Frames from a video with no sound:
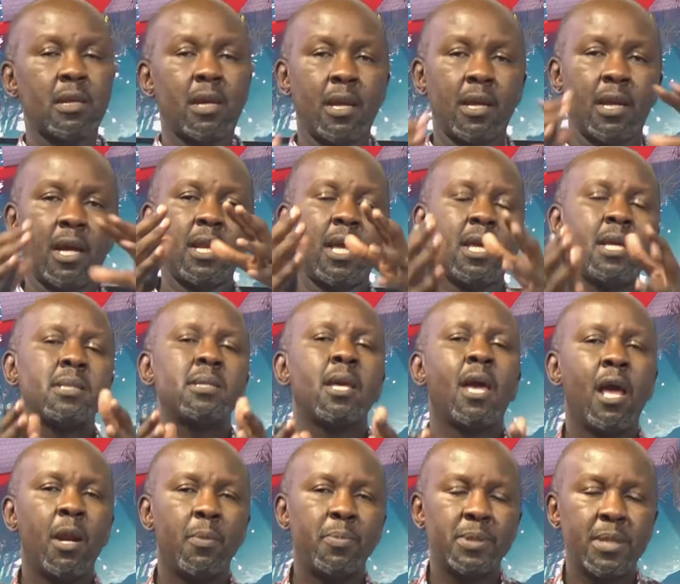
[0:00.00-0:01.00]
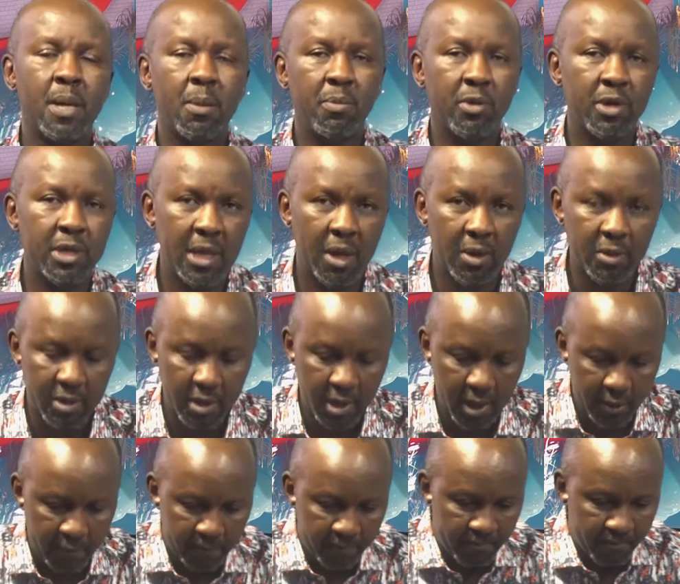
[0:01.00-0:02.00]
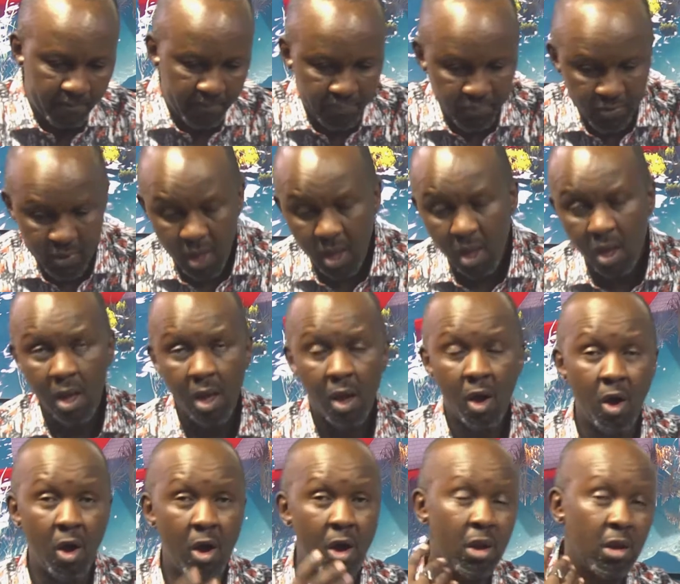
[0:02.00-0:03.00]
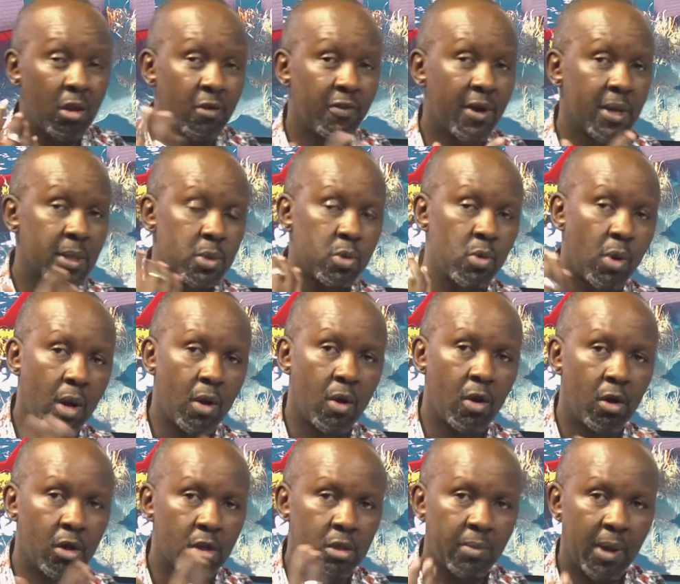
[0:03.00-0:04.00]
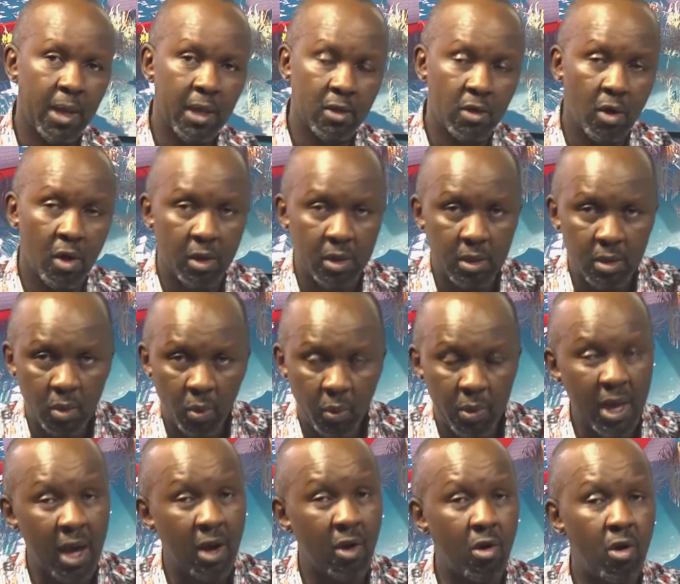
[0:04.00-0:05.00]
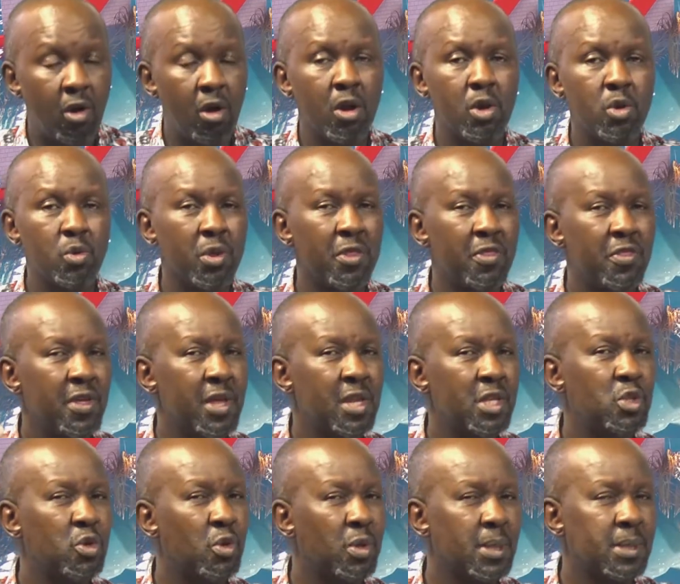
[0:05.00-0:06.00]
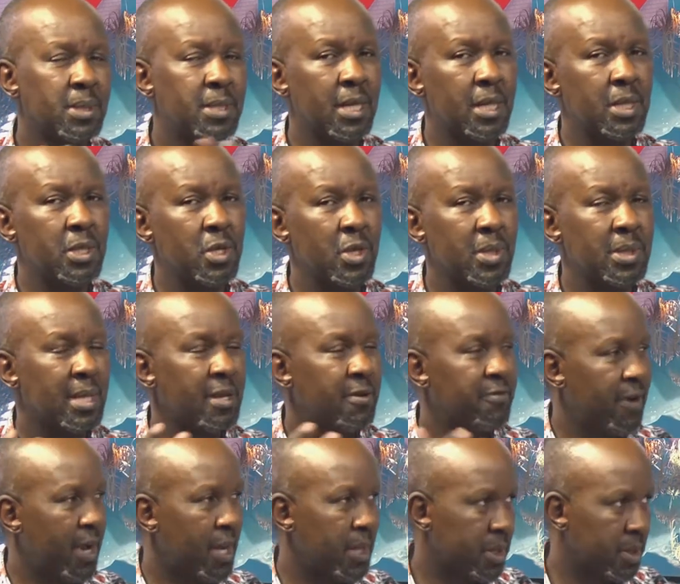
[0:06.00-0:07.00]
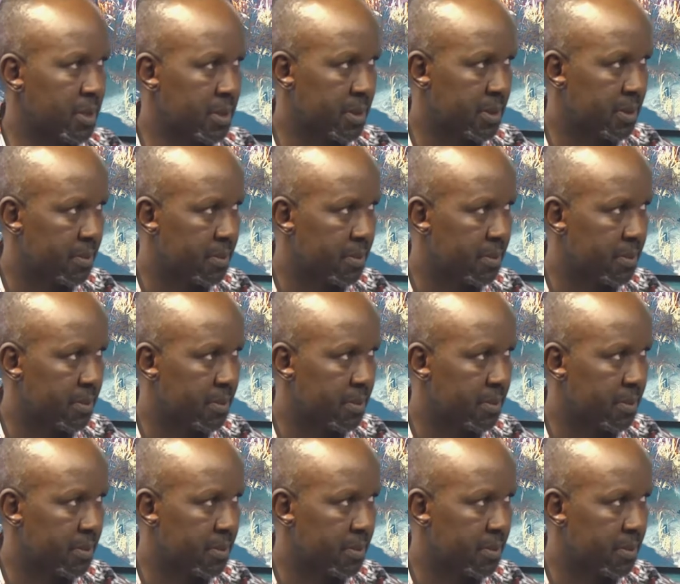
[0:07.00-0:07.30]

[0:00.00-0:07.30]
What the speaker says: can I help somebody out there? All of us who are called by God, we are called within jurisdictions and functions.